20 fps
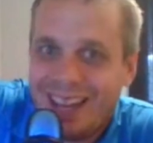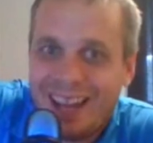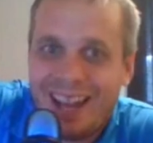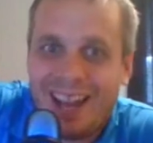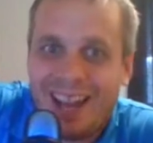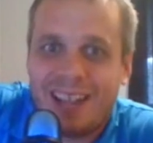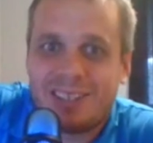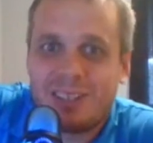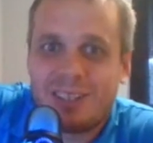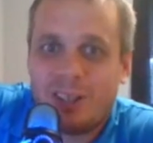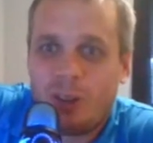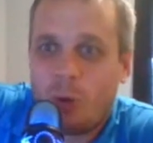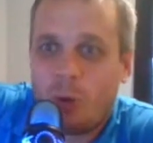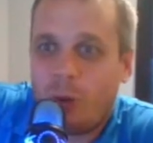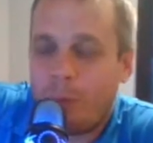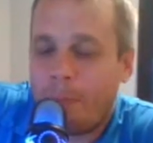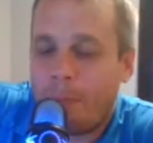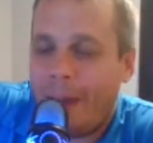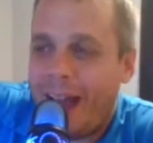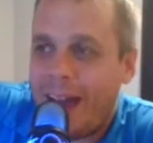It has to do
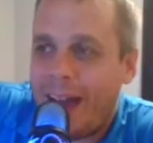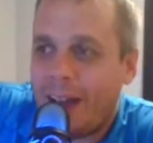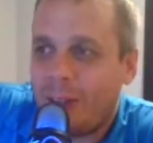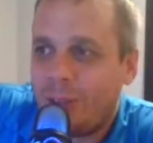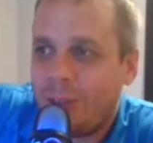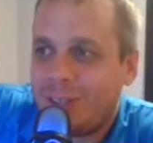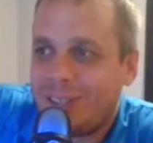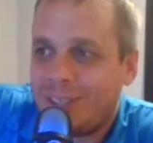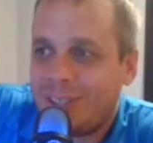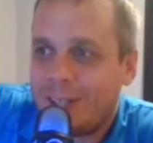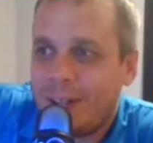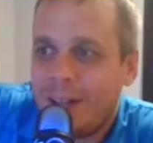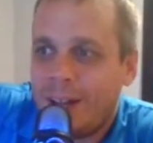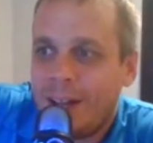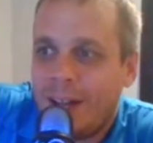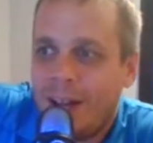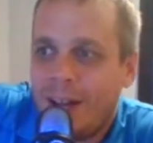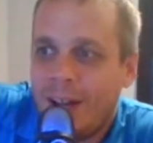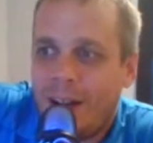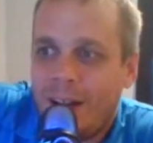with paths,
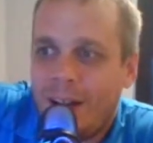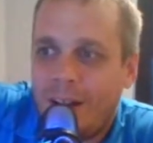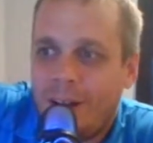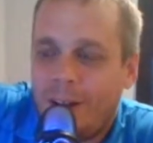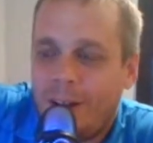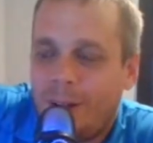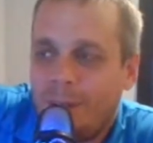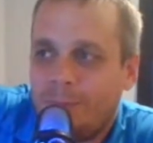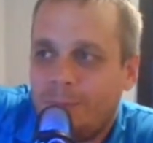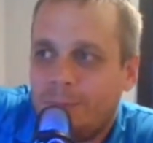um,